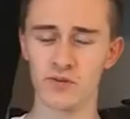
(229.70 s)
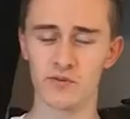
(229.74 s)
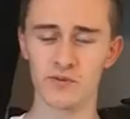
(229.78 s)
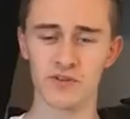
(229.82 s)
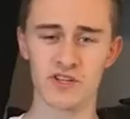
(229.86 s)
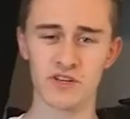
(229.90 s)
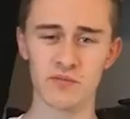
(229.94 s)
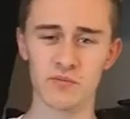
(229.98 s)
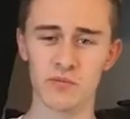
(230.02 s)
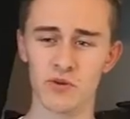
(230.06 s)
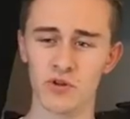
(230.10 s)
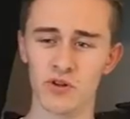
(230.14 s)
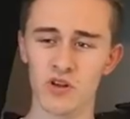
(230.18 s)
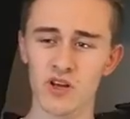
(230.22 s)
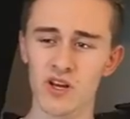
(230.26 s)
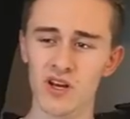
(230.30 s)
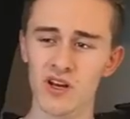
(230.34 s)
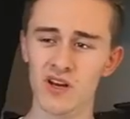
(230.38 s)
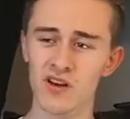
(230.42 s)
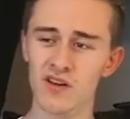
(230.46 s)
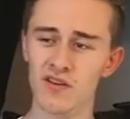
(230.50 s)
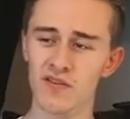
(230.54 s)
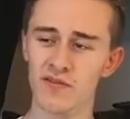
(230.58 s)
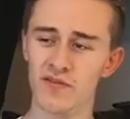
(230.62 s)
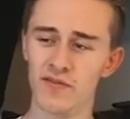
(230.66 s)
simple,
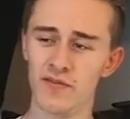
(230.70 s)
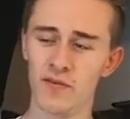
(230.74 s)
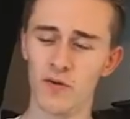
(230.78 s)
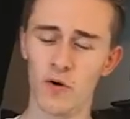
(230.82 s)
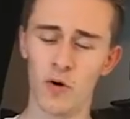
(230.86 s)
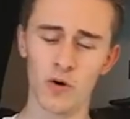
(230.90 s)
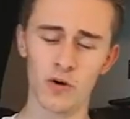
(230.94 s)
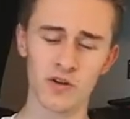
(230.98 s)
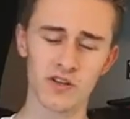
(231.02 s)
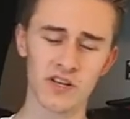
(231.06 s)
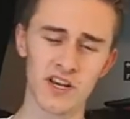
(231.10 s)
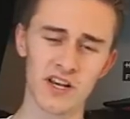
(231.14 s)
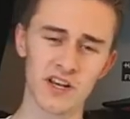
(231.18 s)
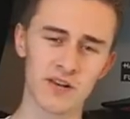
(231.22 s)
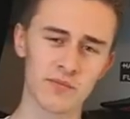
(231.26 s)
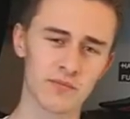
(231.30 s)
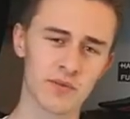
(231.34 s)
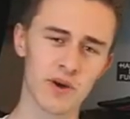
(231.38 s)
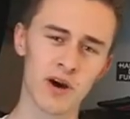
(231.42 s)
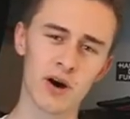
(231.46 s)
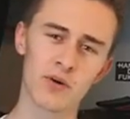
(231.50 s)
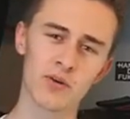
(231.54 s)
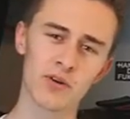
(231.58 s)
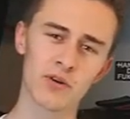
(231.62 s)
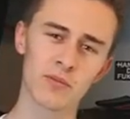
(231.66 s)

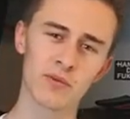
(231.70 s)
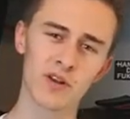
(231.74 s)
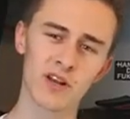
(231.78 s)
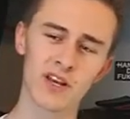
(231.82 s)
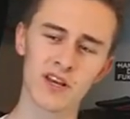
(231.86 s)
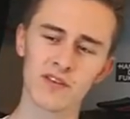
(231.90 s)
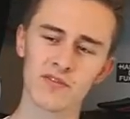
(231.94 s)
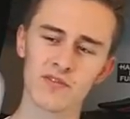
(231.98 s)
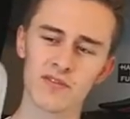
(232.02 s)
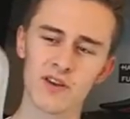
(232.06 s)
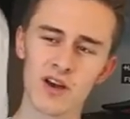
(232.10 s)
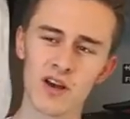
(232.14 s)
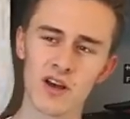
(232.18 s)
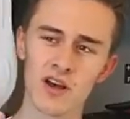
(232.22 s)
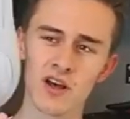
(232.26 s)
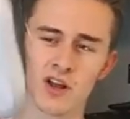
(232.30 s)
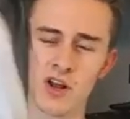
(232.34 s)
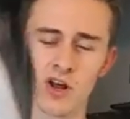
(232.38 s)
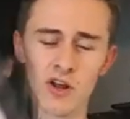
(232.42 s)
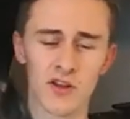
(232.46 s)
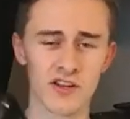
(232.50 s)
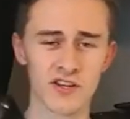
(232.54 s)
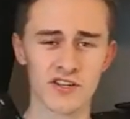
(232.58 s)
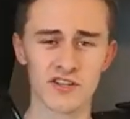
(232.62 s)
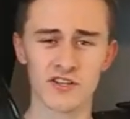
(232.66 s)
£14, I believe. A
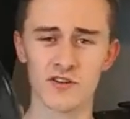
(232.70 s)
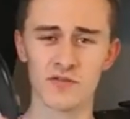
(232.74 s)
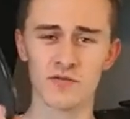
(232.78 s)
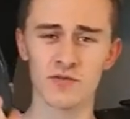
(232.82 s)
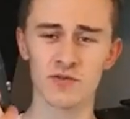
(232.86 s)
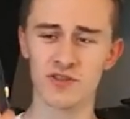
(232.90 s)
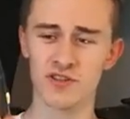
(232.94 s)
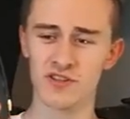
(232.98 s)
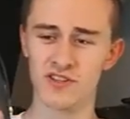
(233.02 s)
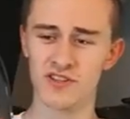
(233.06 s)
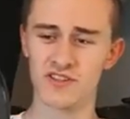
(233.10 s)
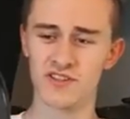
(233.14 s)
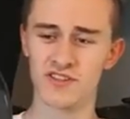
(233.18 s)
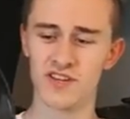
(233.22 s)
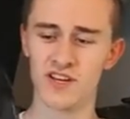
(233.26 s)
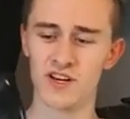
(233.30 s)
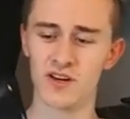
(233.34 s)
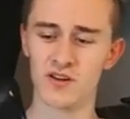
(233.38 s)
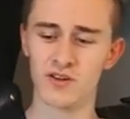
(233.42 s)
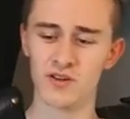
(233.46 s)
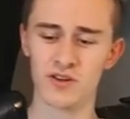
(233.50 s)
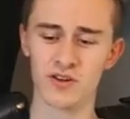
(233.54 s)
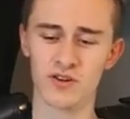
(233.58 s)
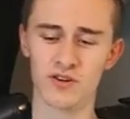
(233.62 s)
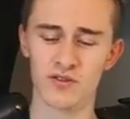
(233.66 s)
lot of this stuff was in the
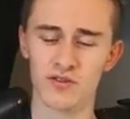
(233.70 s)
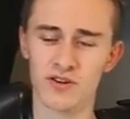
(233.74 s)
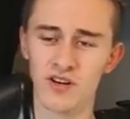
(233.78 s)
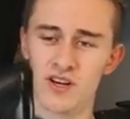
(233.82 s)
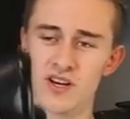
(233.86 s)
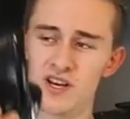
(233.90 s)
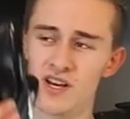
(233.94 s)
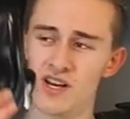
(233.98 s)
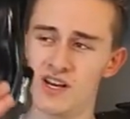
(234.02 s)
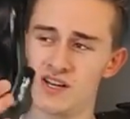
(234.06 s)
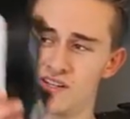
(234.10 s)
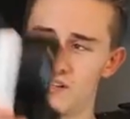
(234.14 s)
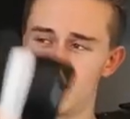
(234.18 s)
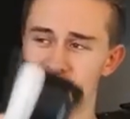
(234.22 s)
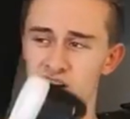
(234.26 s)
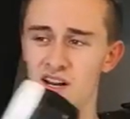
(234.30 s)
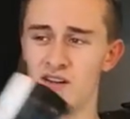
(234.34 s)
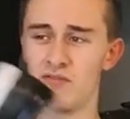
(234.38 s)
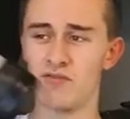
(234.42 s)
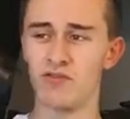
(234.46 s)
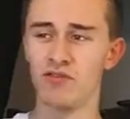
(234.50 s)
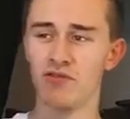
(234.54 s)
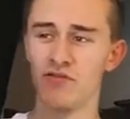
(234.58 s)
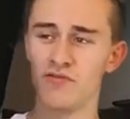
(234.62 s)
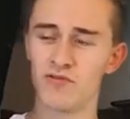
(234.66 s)
sale, you know. It's
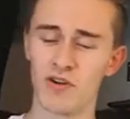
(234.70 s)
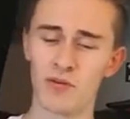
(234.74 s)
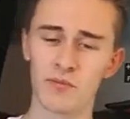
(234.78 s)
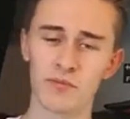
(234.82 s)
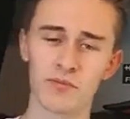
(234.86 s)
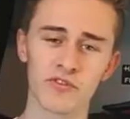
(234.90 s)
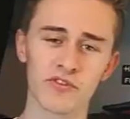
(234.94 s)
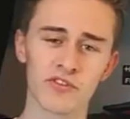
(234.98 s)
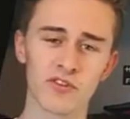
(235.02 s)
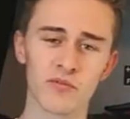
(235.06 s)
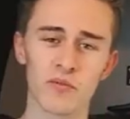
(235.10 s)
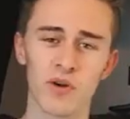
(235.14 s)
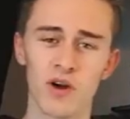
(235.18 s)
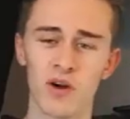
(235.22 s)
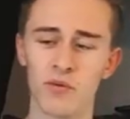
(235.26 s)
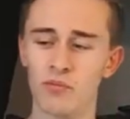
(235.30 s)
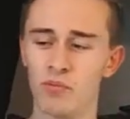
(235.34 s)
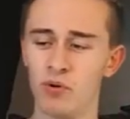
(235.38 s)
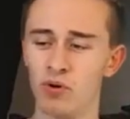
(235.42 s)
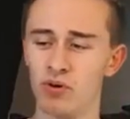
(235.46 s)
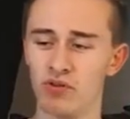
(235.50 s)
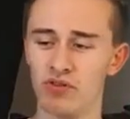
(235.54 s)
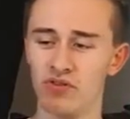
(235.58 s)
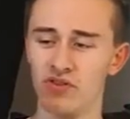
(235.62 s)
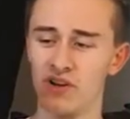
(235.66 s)
clearance from summer,
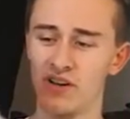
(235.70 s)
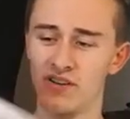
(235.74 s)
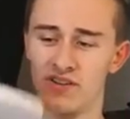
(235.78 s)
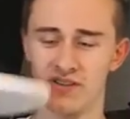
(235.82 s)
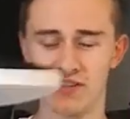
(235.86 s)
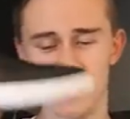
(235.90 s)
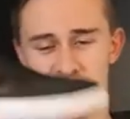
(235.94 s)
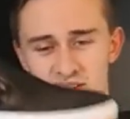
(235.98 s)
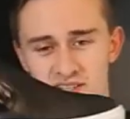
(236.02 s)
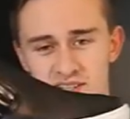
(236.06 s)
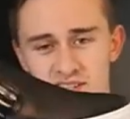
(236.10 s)
but that's a